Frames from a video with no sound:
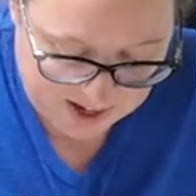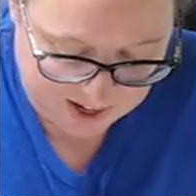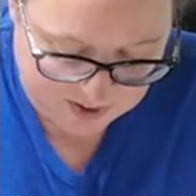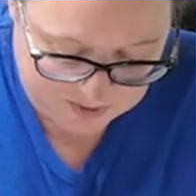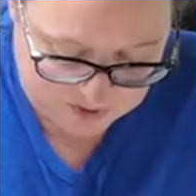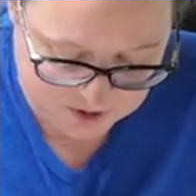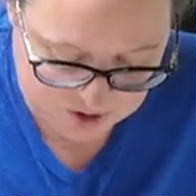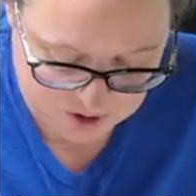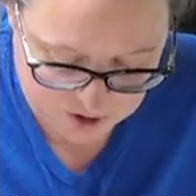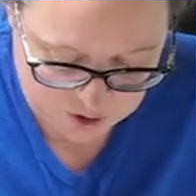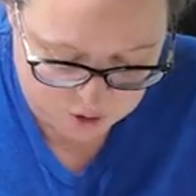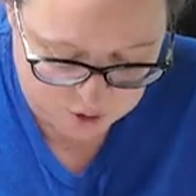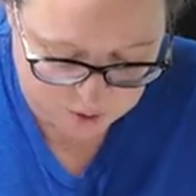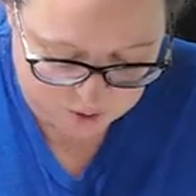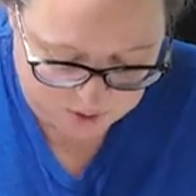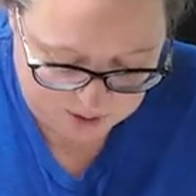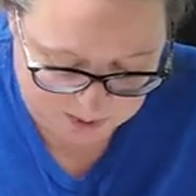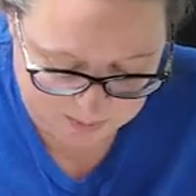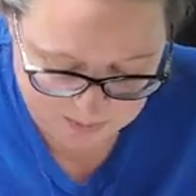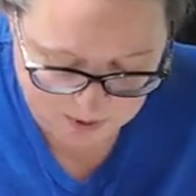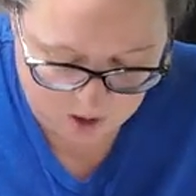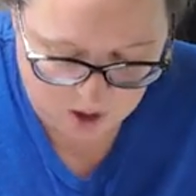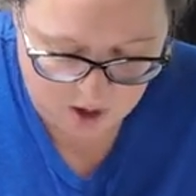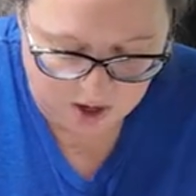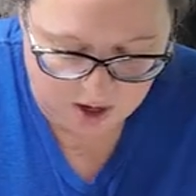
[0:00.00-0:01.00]
have to
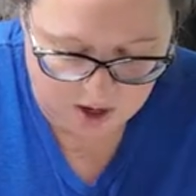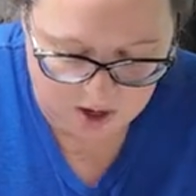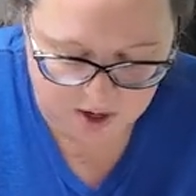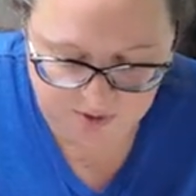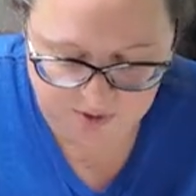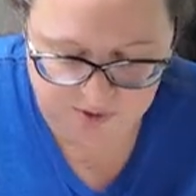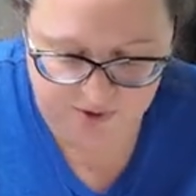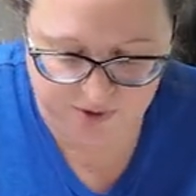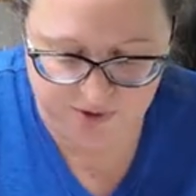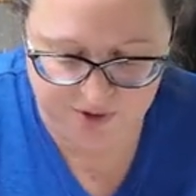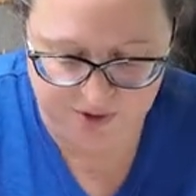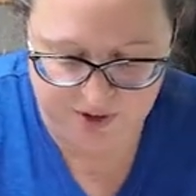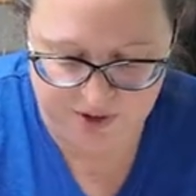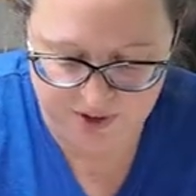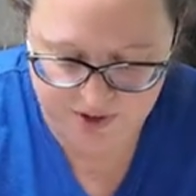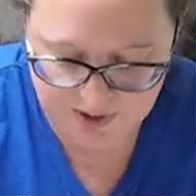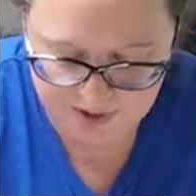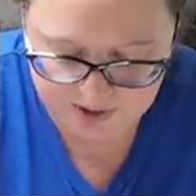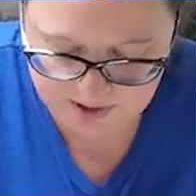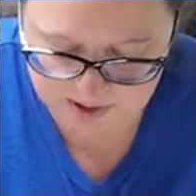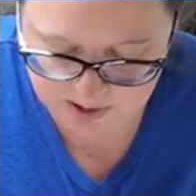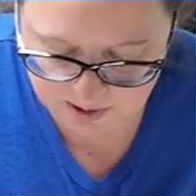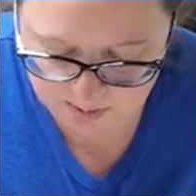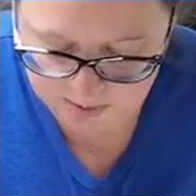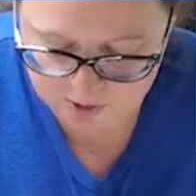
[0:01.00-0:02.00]
trim off
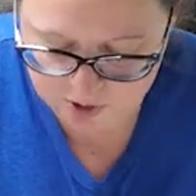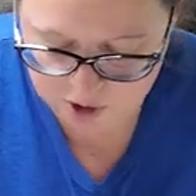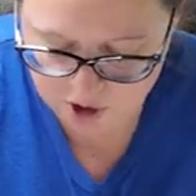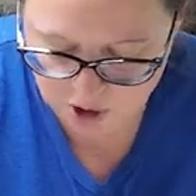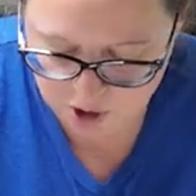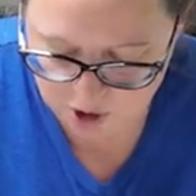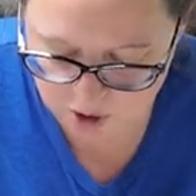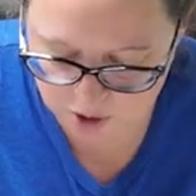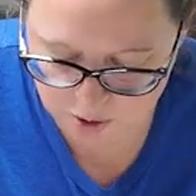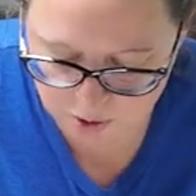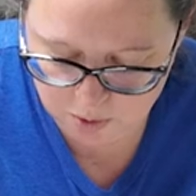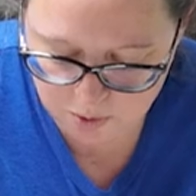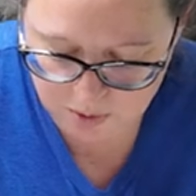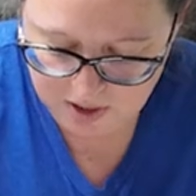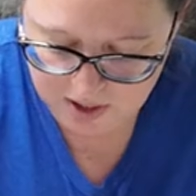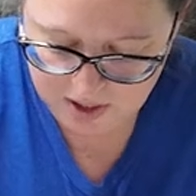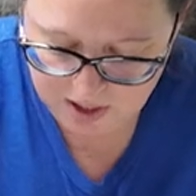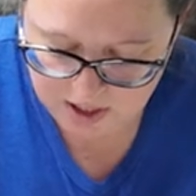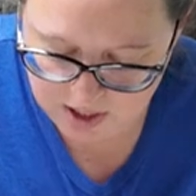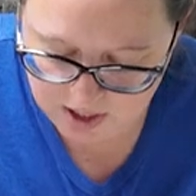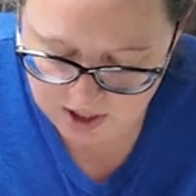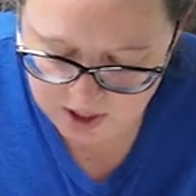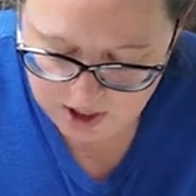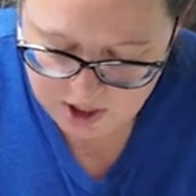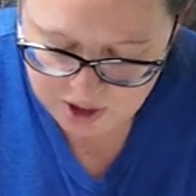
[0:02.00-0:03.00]
some dough
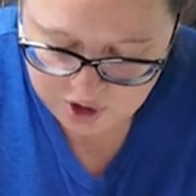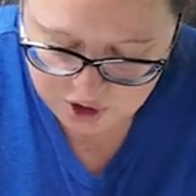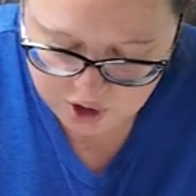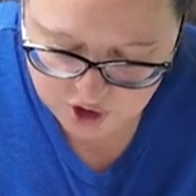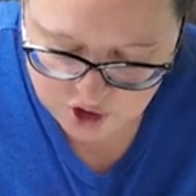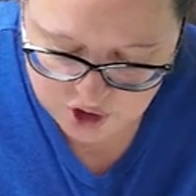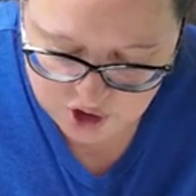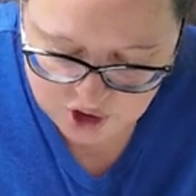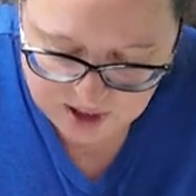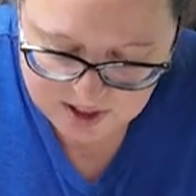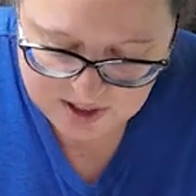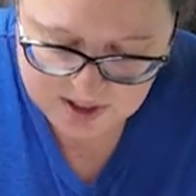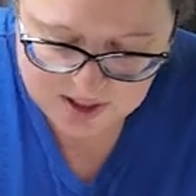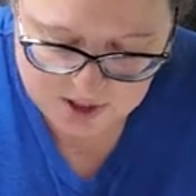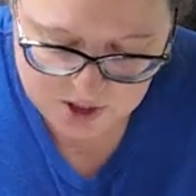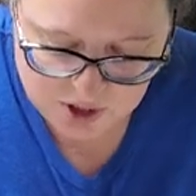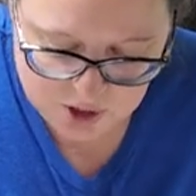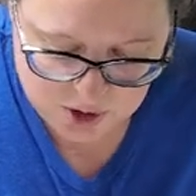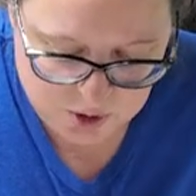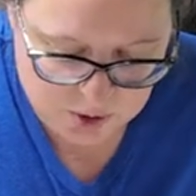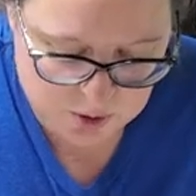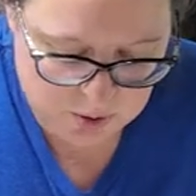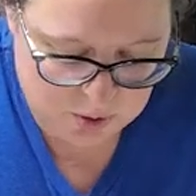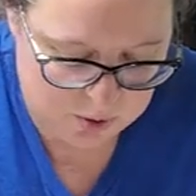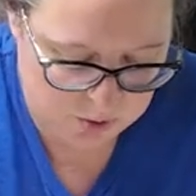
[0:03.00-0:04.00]

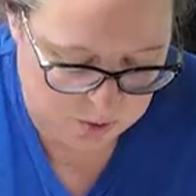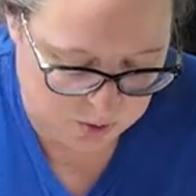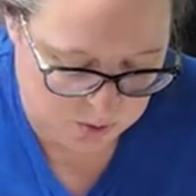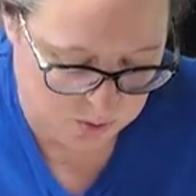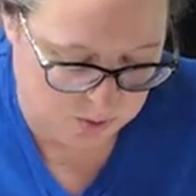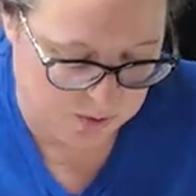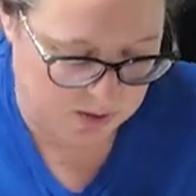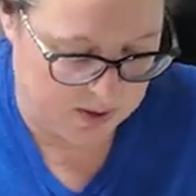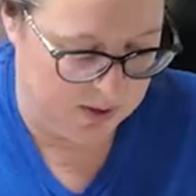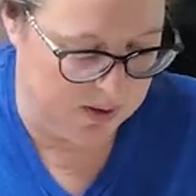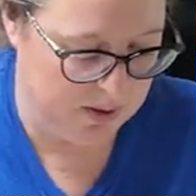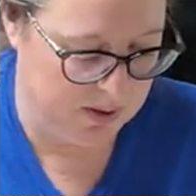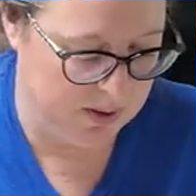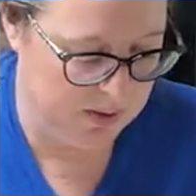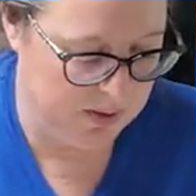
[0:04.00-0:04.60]
just to